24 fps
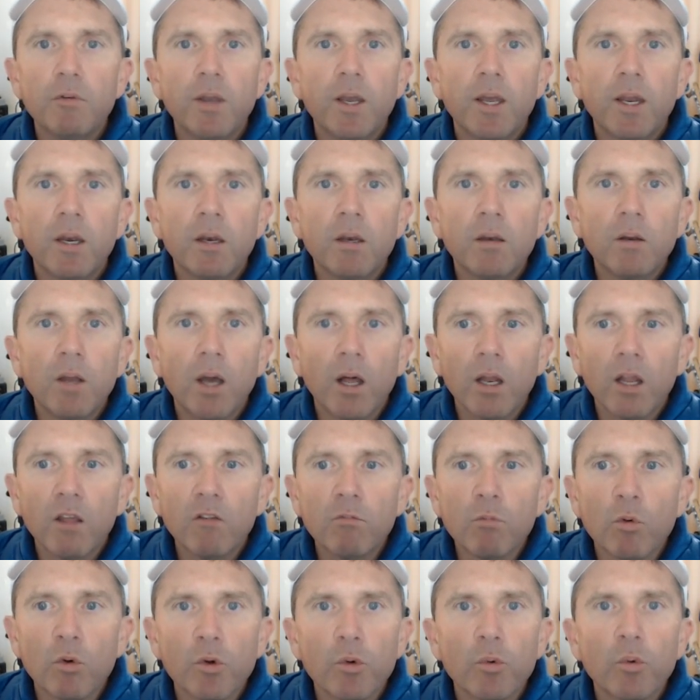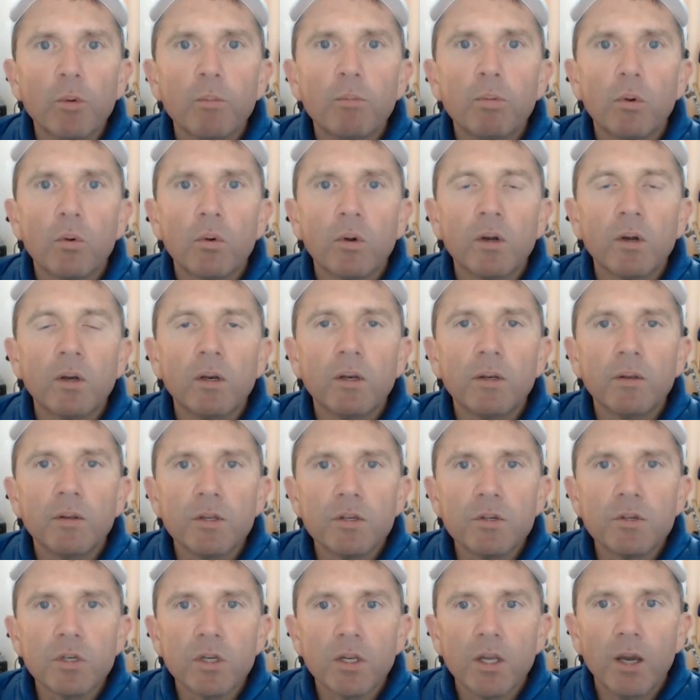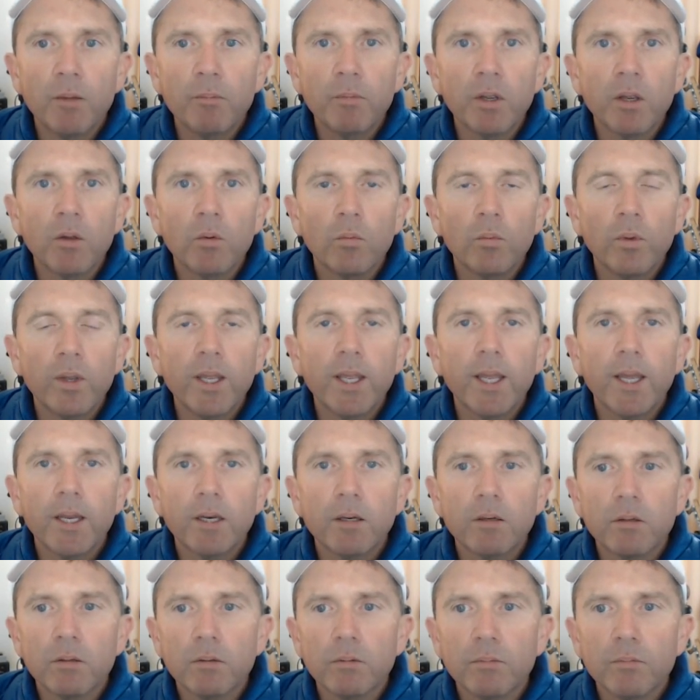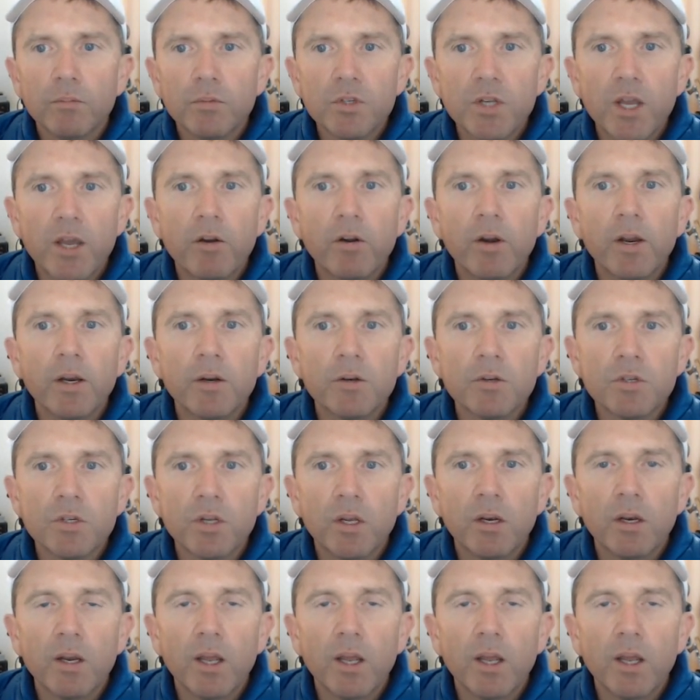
and I'll have more to report this coming weekend, Saturday or Sunday,